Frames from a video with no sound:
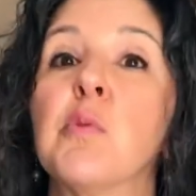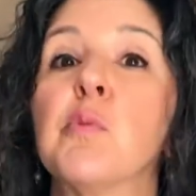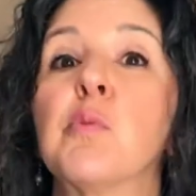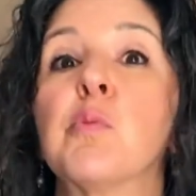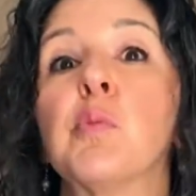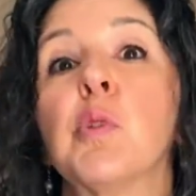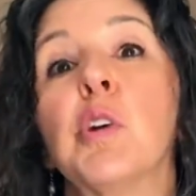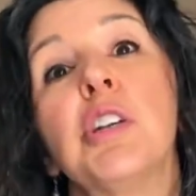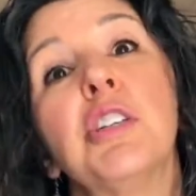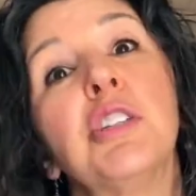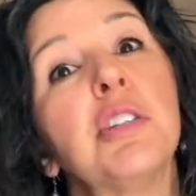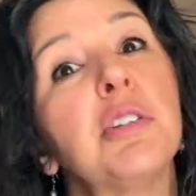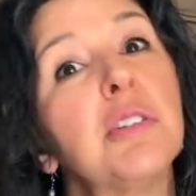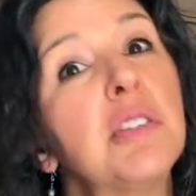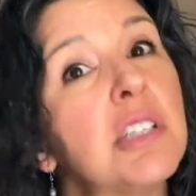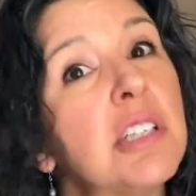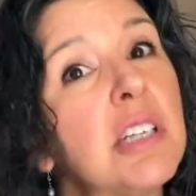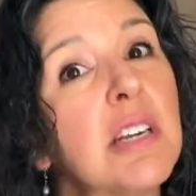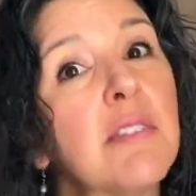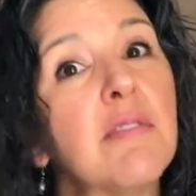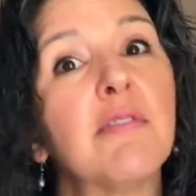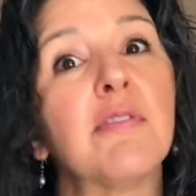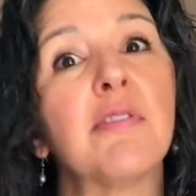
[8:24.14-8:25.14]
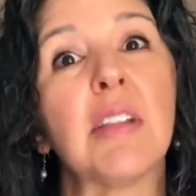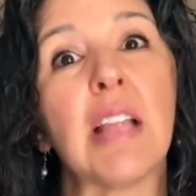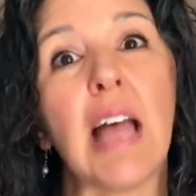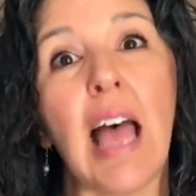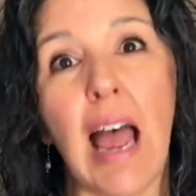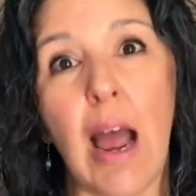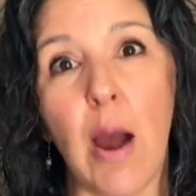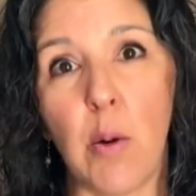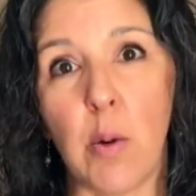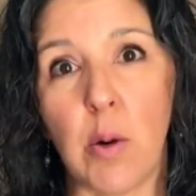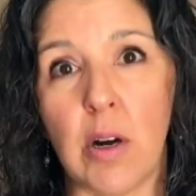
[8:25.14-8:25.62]
reducing
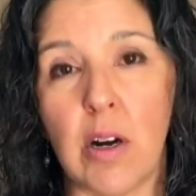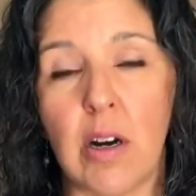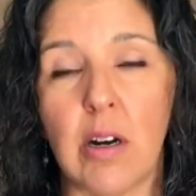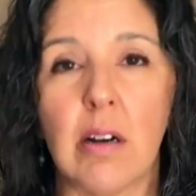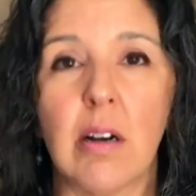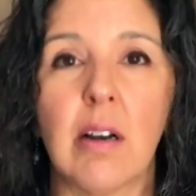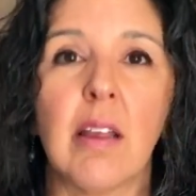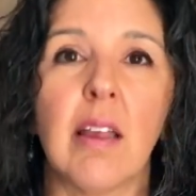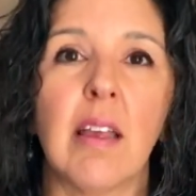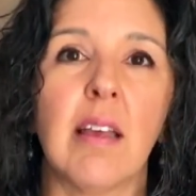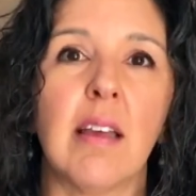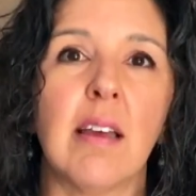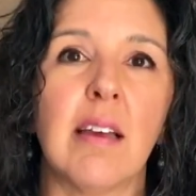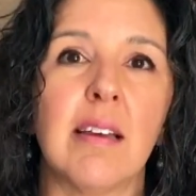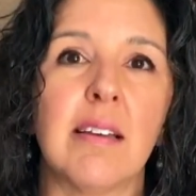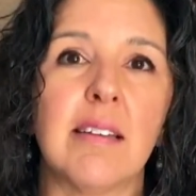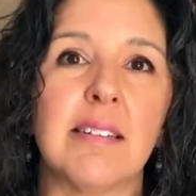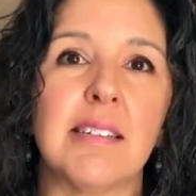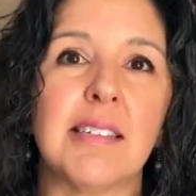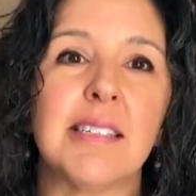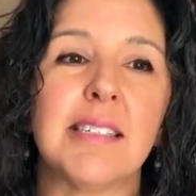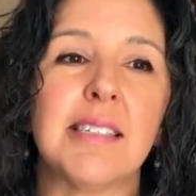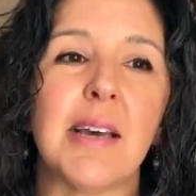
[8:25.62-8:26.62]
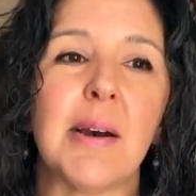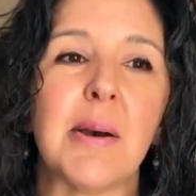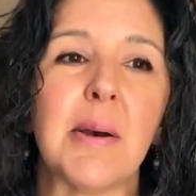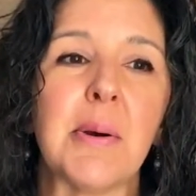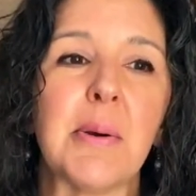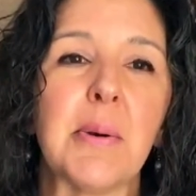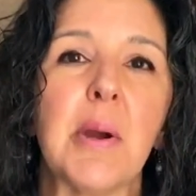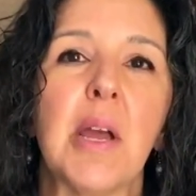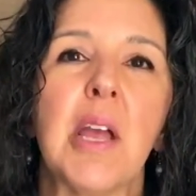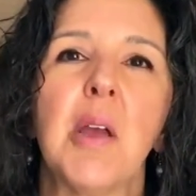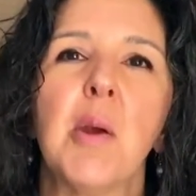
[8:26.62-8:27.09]
flour.
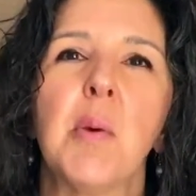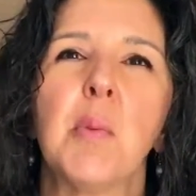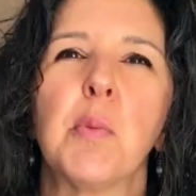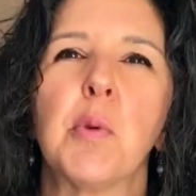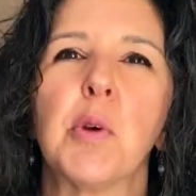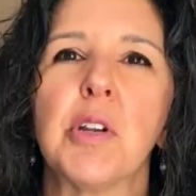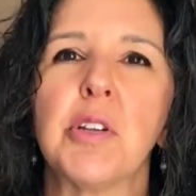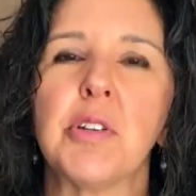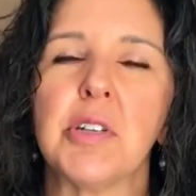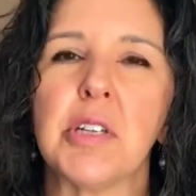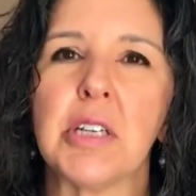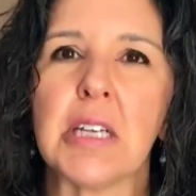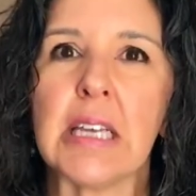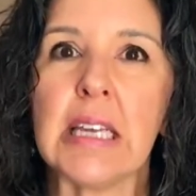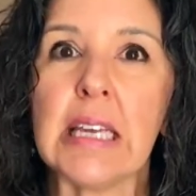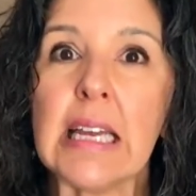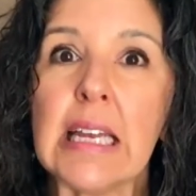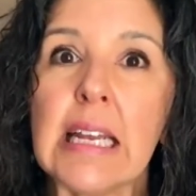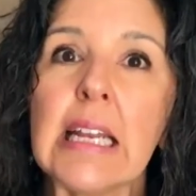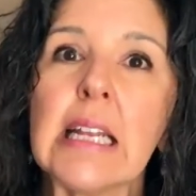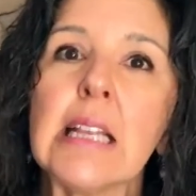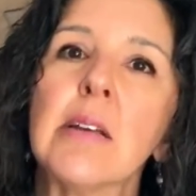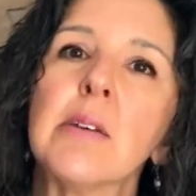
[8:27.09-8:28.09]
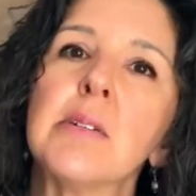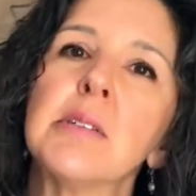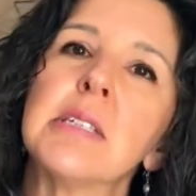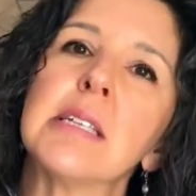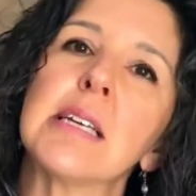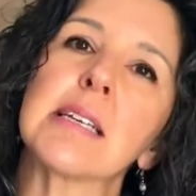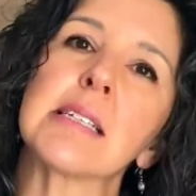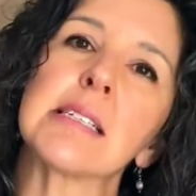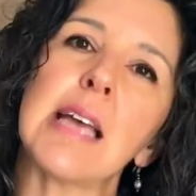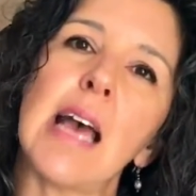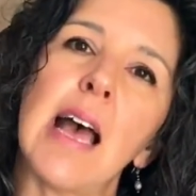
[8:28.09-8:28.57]
So getting those
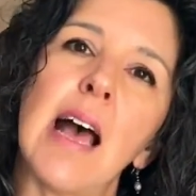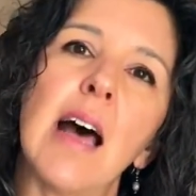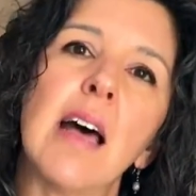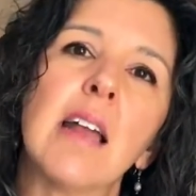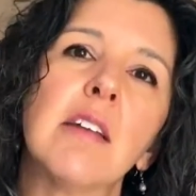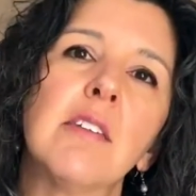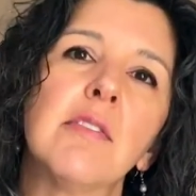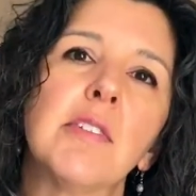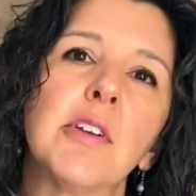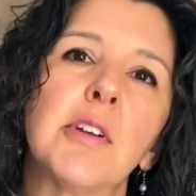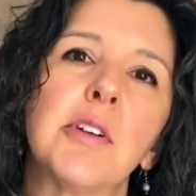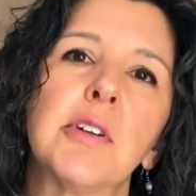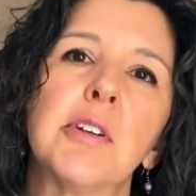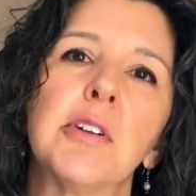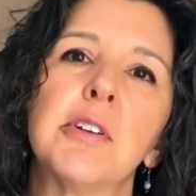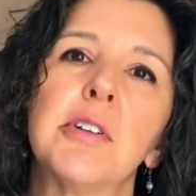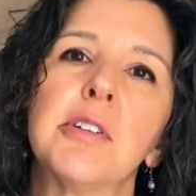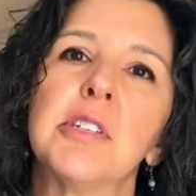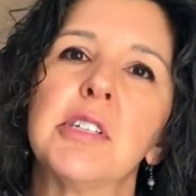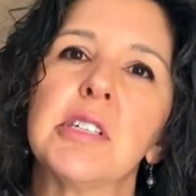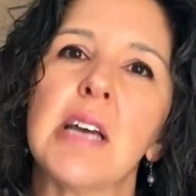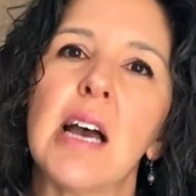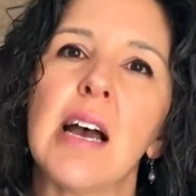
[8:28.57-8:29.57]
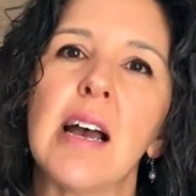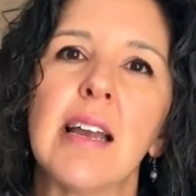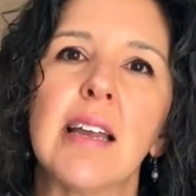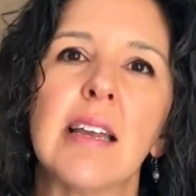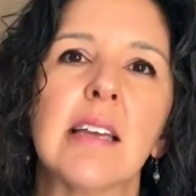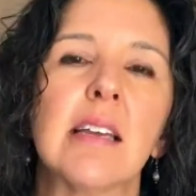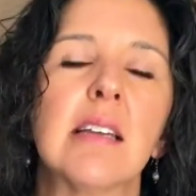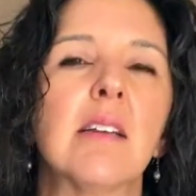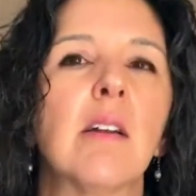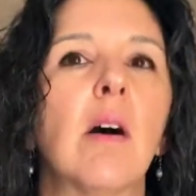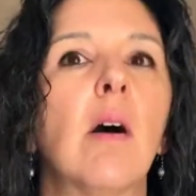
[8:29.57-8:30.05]
things out of your
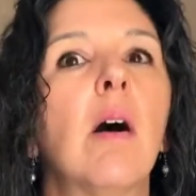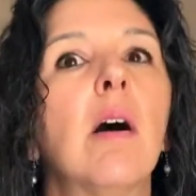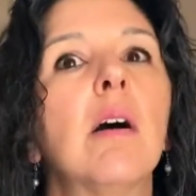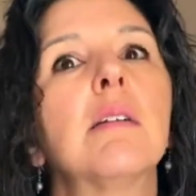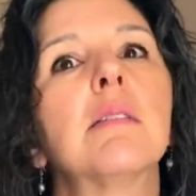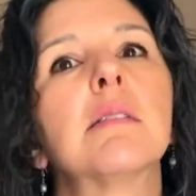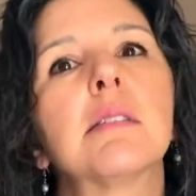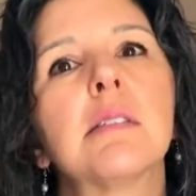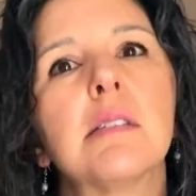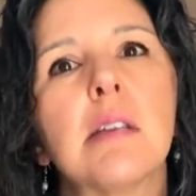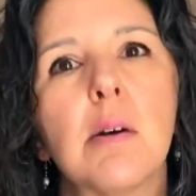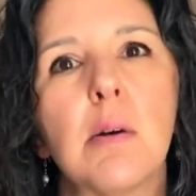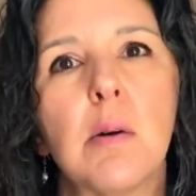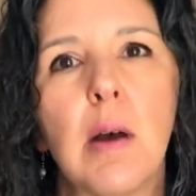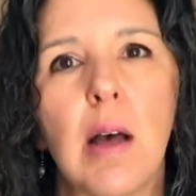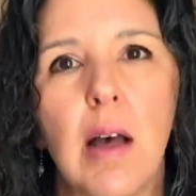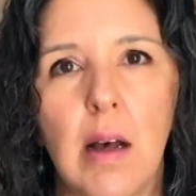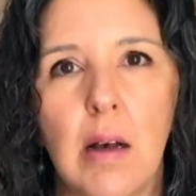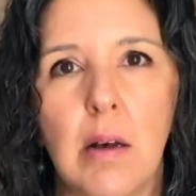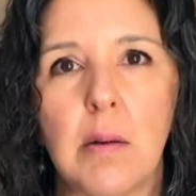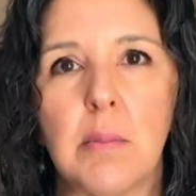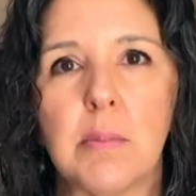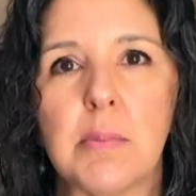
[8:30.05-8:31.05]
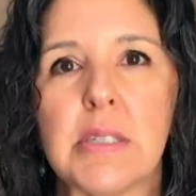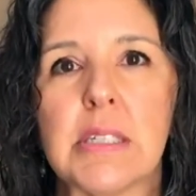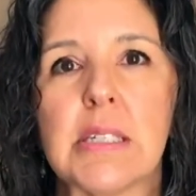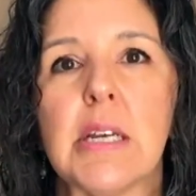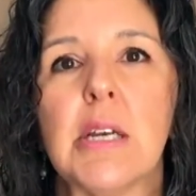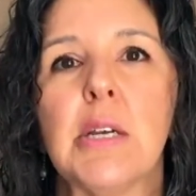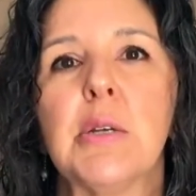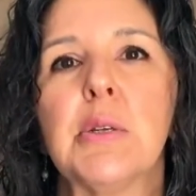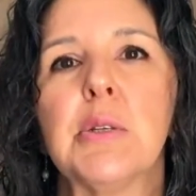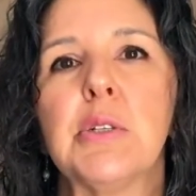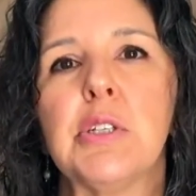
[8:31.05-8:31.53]
diet also helps
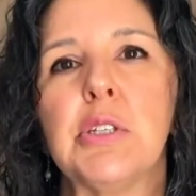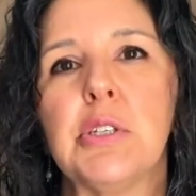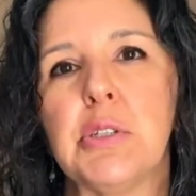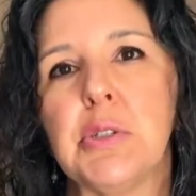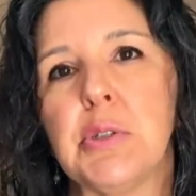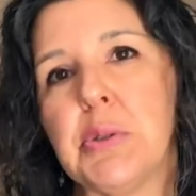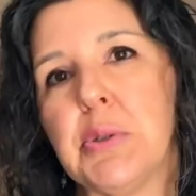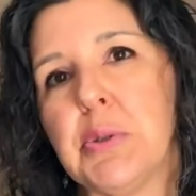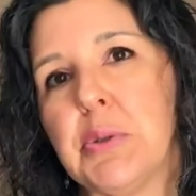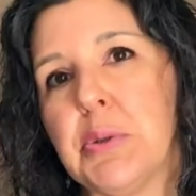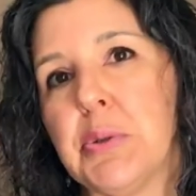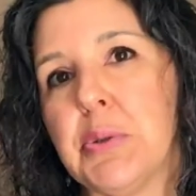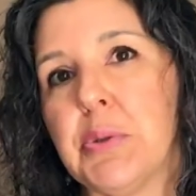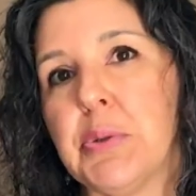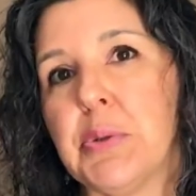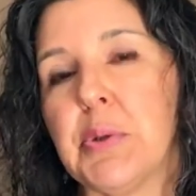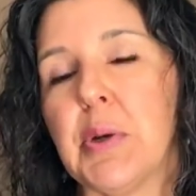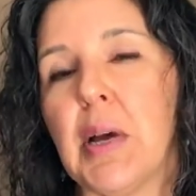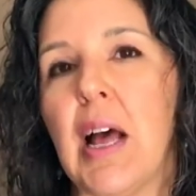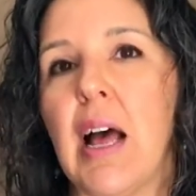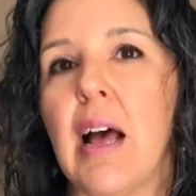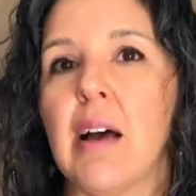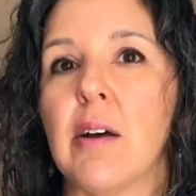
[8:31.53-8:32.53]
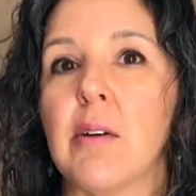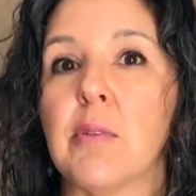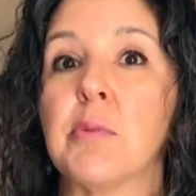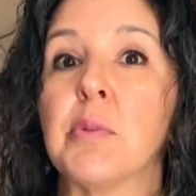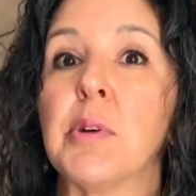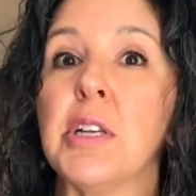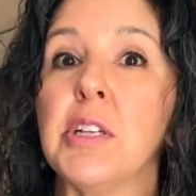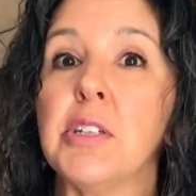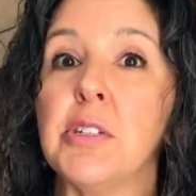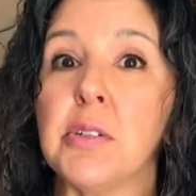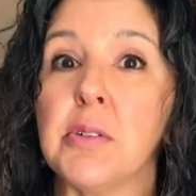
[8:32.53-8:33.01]
to
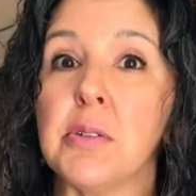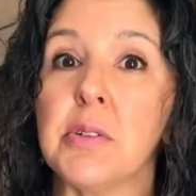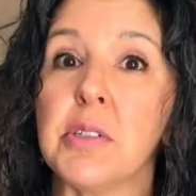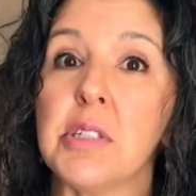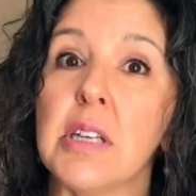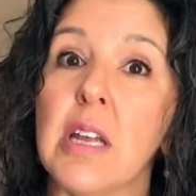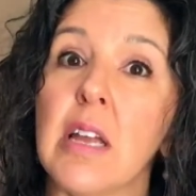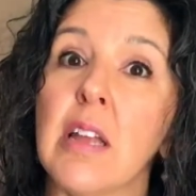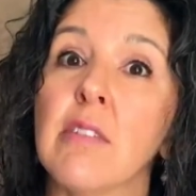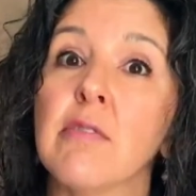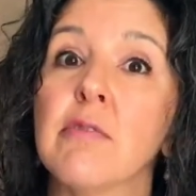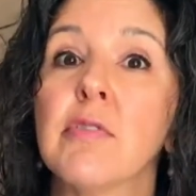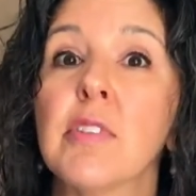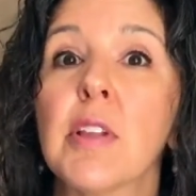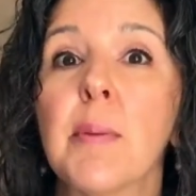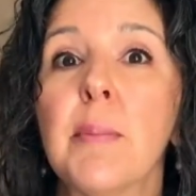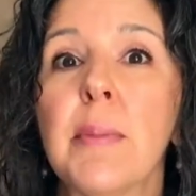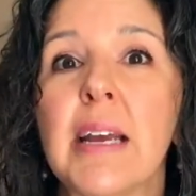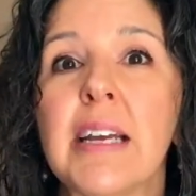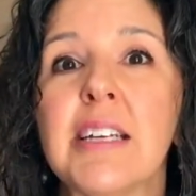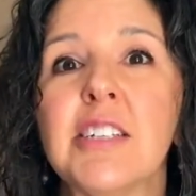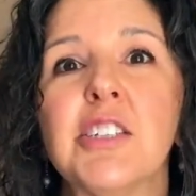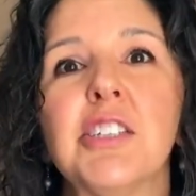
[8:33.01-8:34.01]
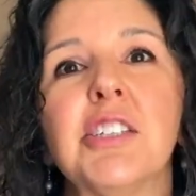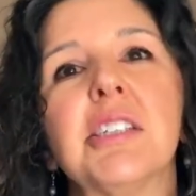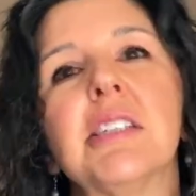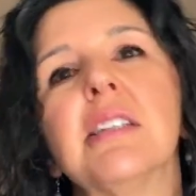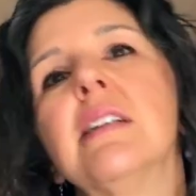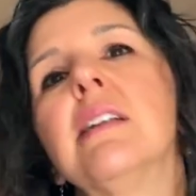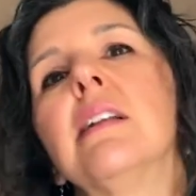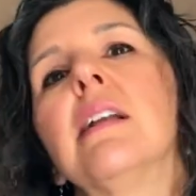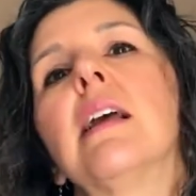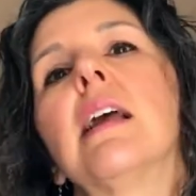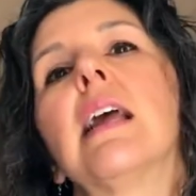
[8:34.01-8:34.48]
reduce
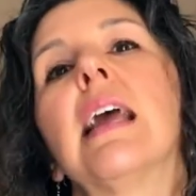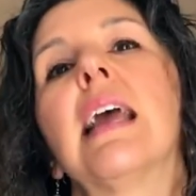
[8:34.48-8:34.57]
inflammation,